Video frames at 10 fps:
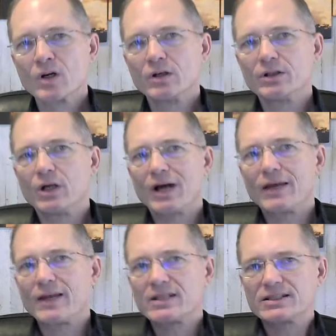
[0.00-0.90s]
You know, and
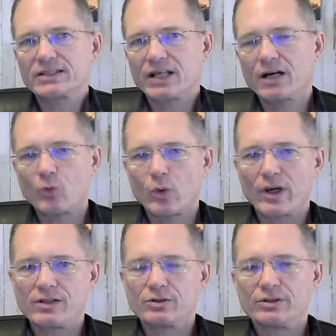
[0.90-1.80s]
that's kind of a way
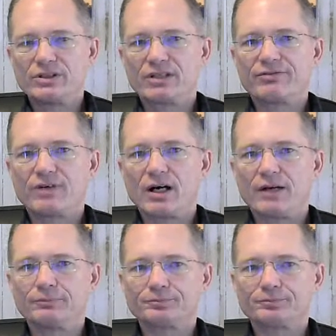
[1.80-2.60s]
to identify,